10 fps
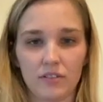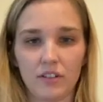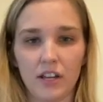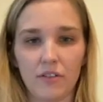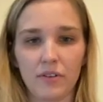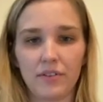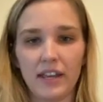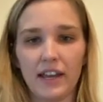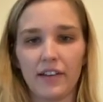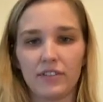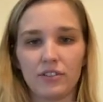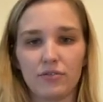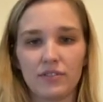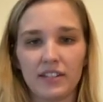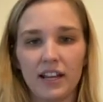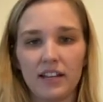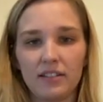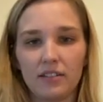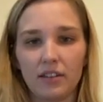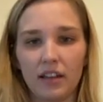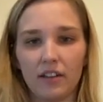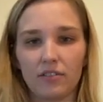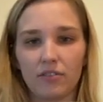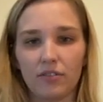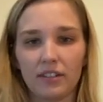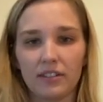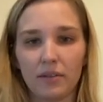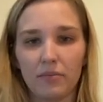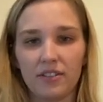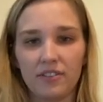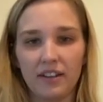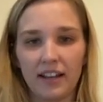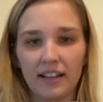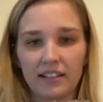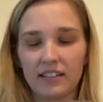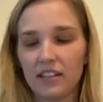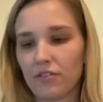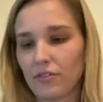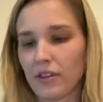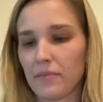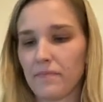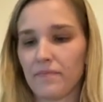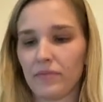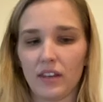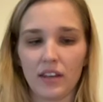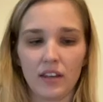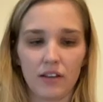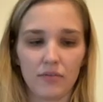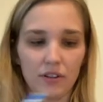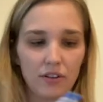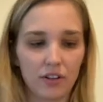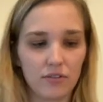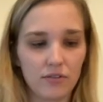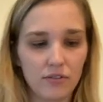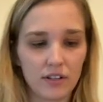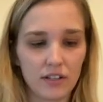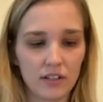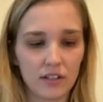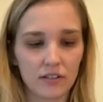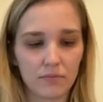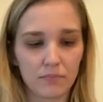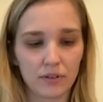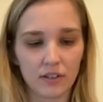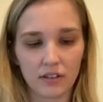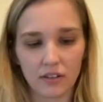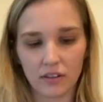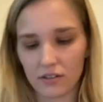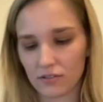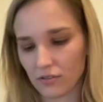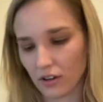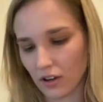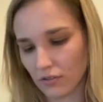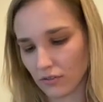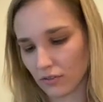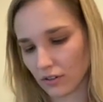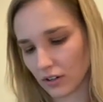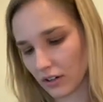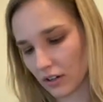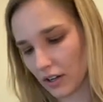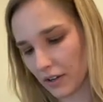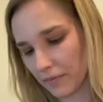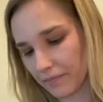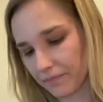Now we have the two sides, L's going the same way so you can kind of see through them. And what you're going to do is put the straw or um,